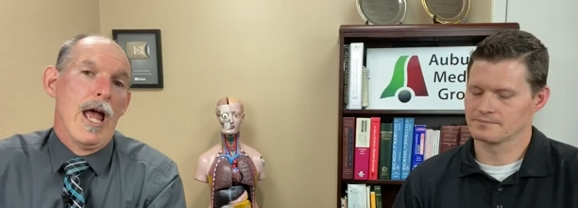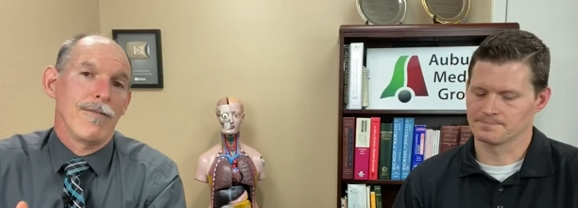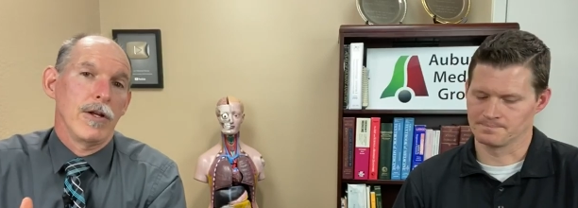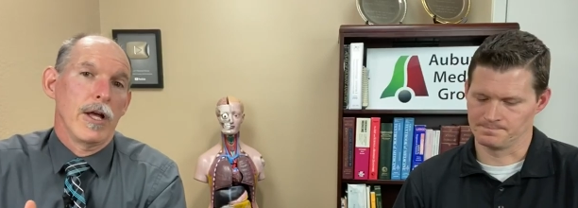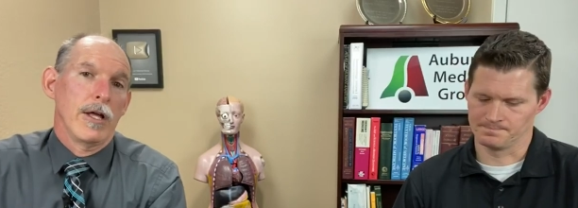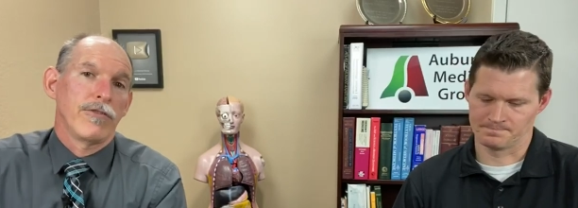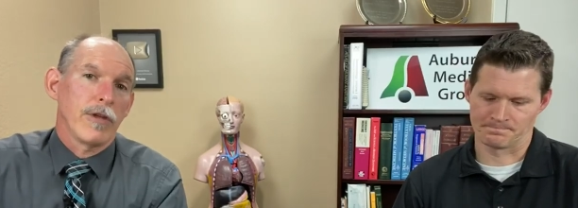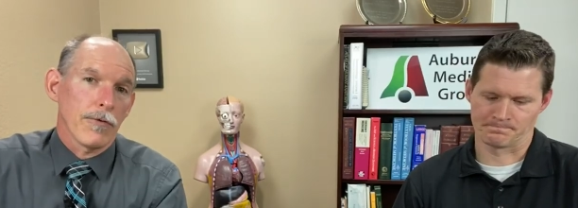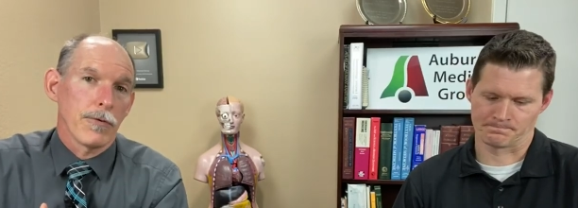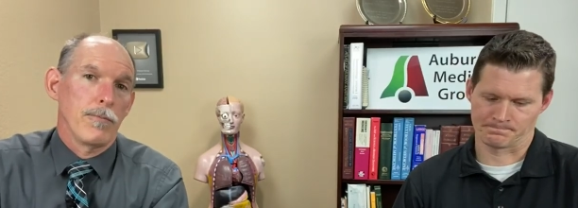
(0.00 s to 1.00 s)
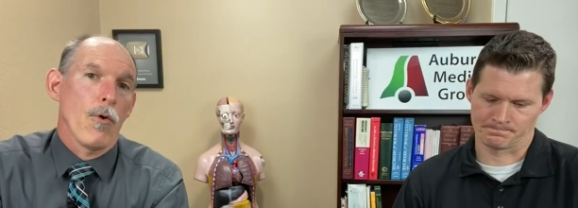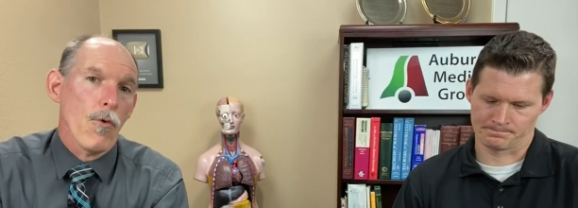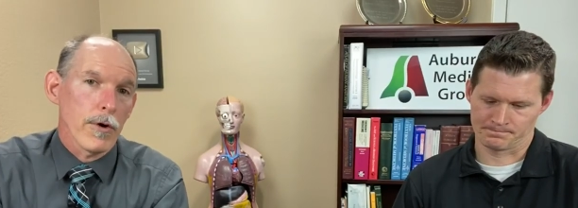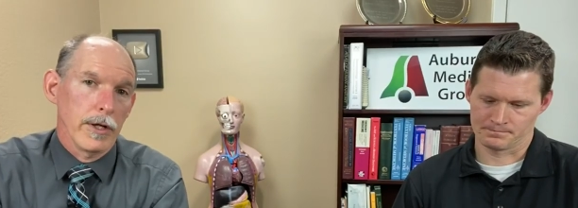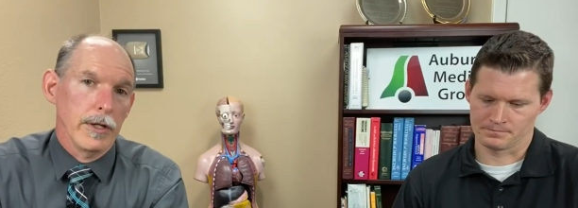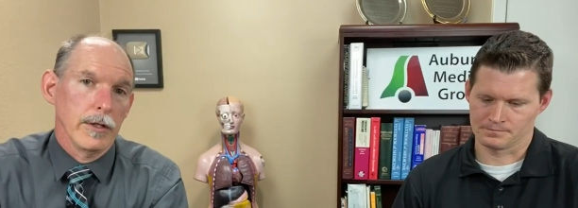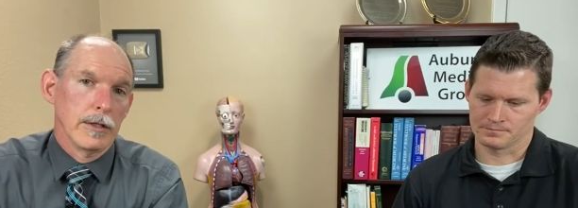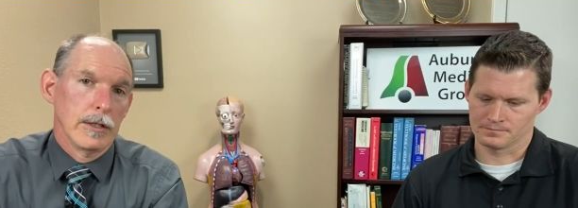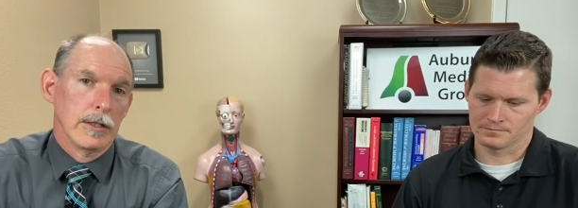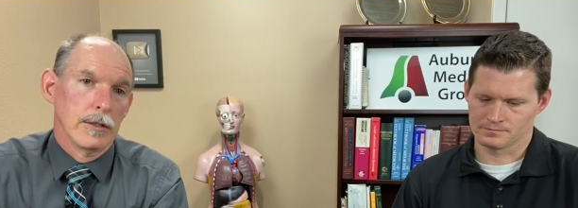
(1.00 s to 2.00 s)
Speaker 1: having mm-hmm. a self reported
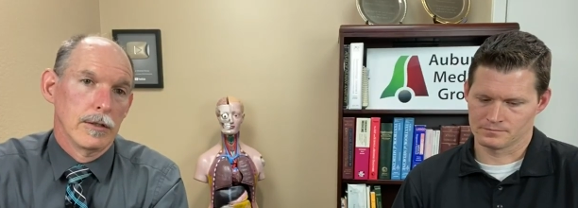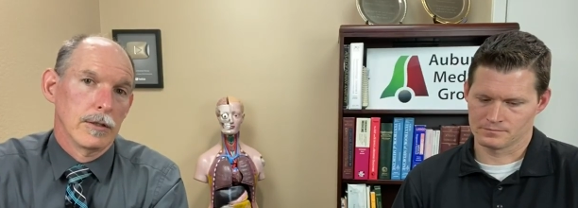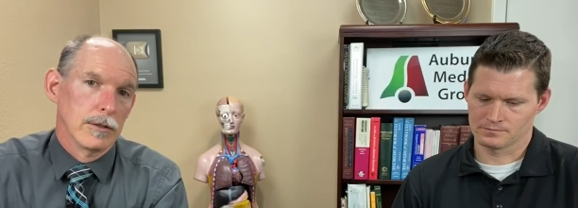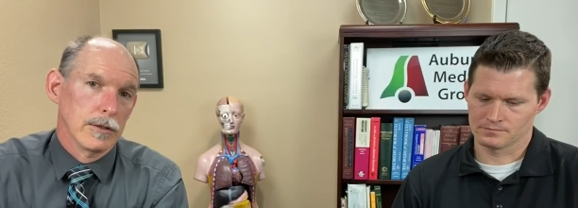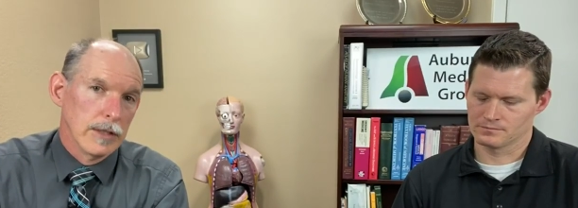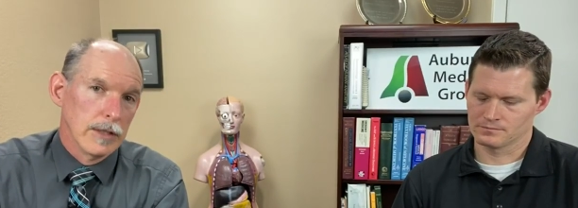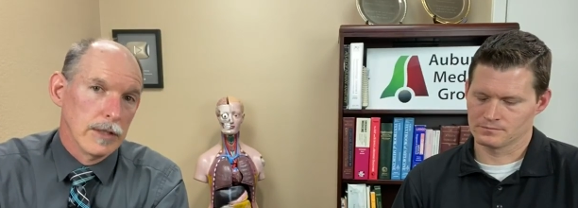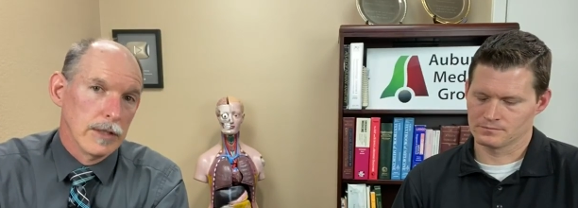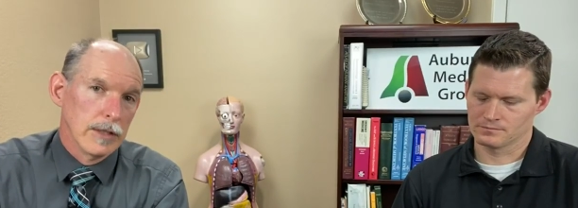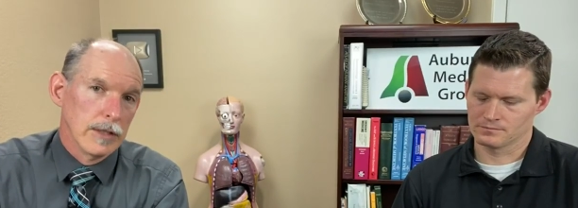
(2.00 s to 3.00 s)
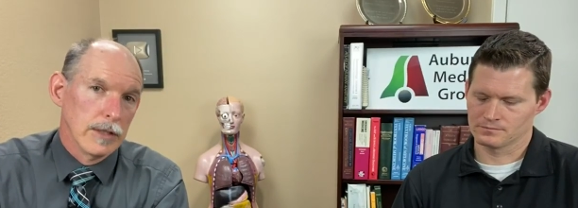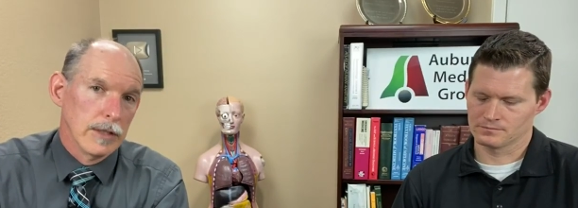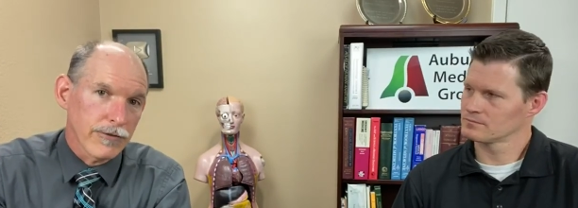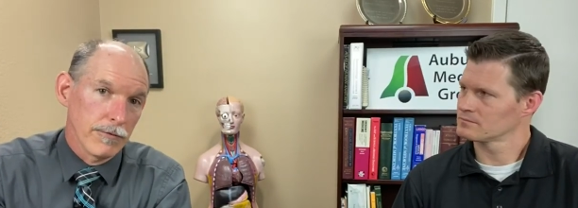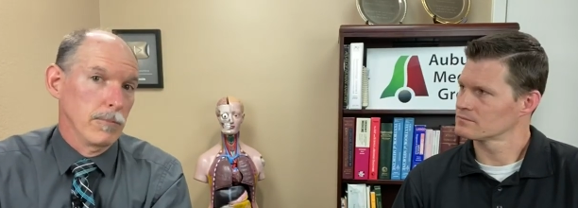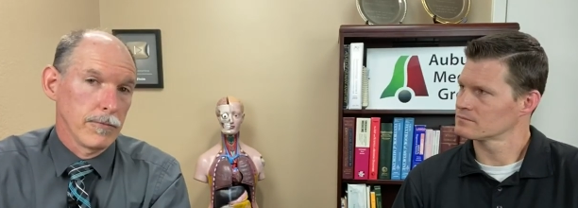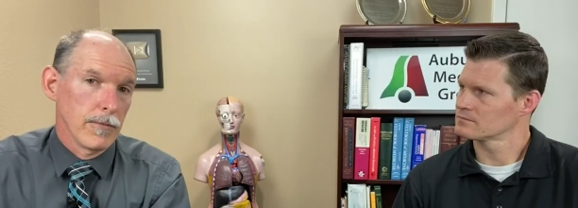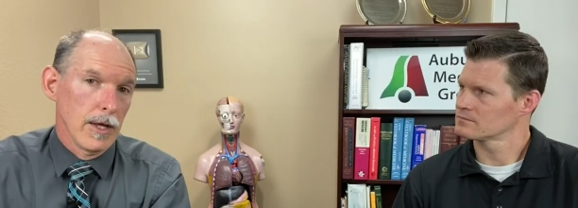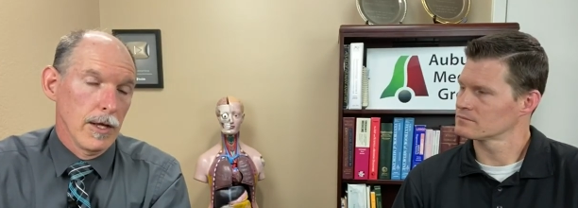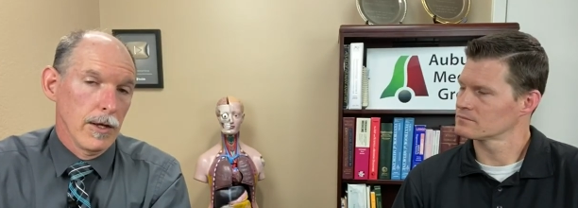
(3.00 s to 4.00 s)
lessening of symptoms.
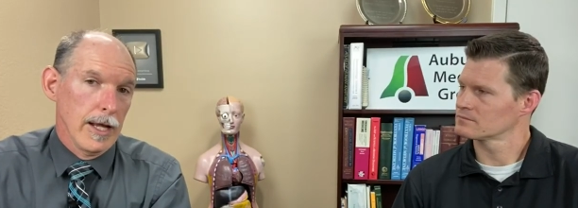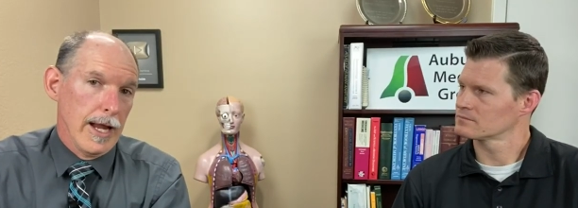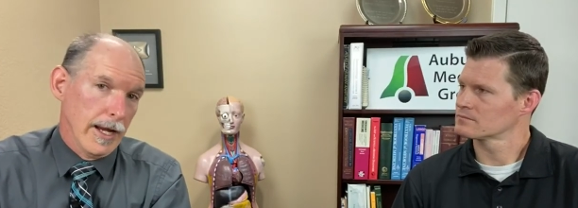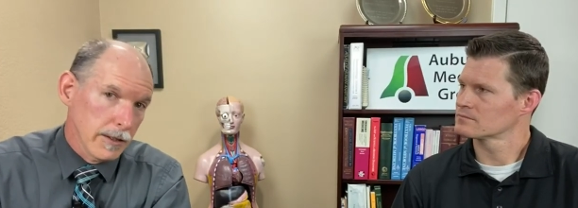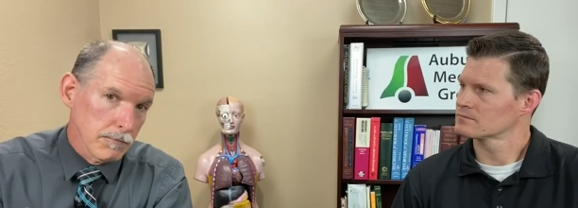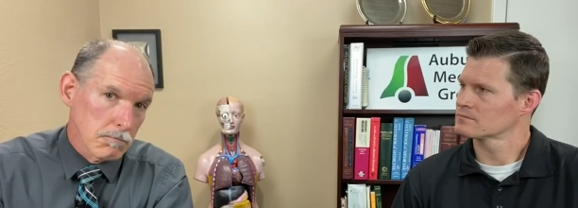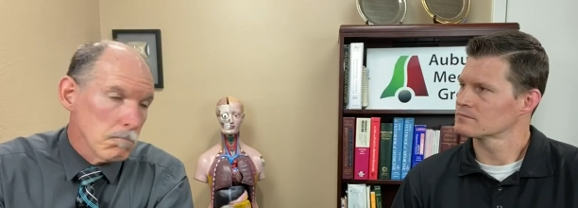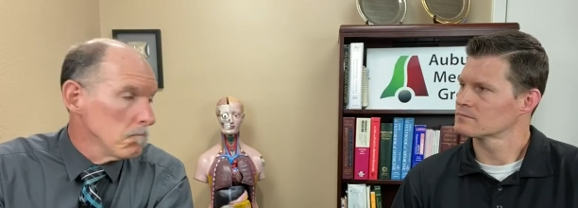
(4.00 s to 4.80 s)
And